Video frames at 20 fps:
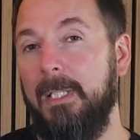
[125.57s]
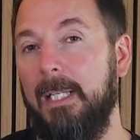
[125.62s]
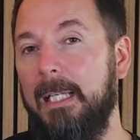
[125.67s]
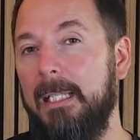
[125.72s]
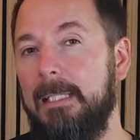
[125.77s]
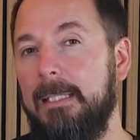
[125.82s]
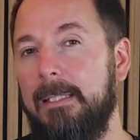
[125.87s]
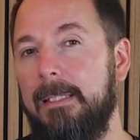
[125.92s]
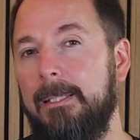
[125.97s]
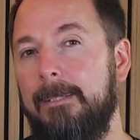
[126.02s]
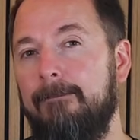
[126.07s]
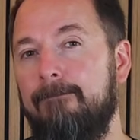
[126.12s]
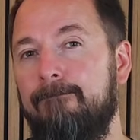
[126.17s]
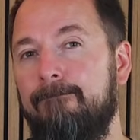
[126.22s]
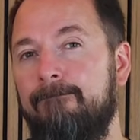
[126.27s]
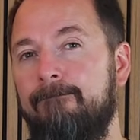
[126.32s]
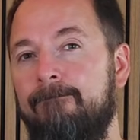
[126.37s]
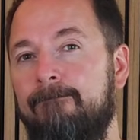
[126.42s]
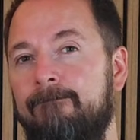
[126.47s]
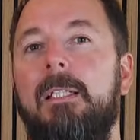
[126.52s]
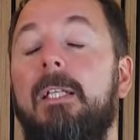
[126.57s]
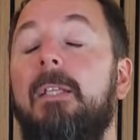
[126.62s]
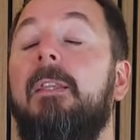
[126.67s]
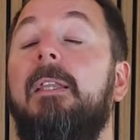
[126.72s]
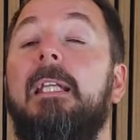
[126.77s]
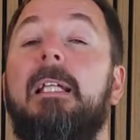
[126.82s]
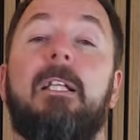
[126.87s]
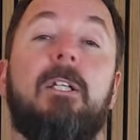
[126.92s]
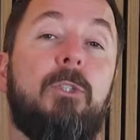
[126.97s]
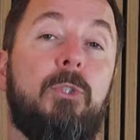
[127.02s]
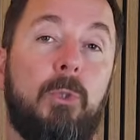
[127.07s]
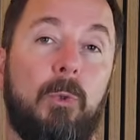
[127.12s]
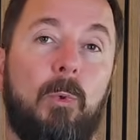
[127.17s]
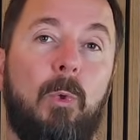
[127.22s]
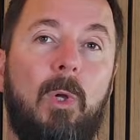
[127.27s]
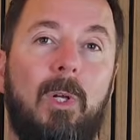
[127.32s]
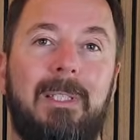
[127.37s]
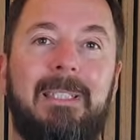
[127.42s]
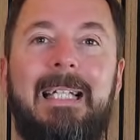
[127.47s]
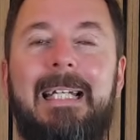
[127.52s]
case. The other thing that dual
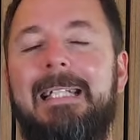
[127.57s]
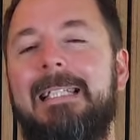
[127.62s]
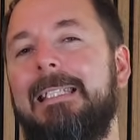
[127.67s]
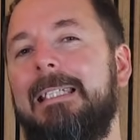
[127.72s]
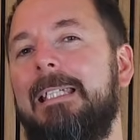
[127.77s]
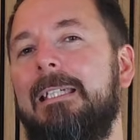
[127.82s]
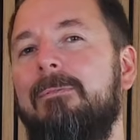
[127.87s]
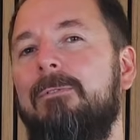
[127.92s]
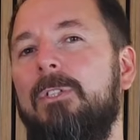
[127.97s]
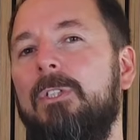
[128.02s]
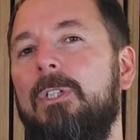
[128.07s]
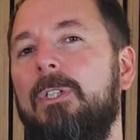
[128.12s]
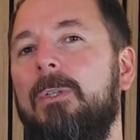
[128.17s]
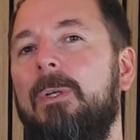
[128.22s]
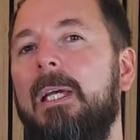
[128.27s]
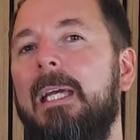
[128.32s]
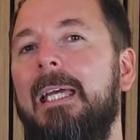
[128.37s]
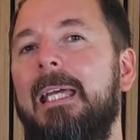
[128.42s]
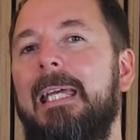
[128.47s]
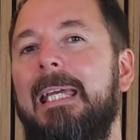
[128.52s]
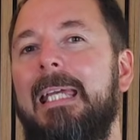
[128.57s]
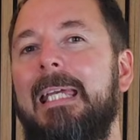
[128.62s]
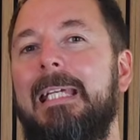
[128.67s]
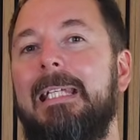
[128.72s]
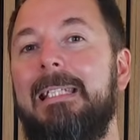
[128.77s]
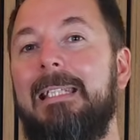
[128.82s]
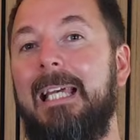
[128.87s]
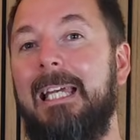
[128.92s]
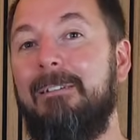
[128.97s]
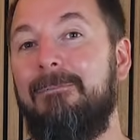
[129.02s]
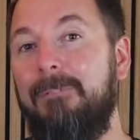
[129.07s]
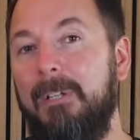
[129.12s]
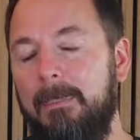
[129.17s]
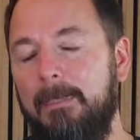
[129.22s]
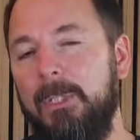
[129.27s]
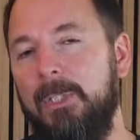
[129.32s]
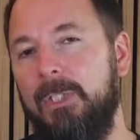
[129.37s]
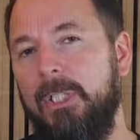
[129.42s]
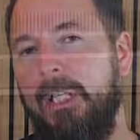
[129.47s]
hot ends gives you is a filament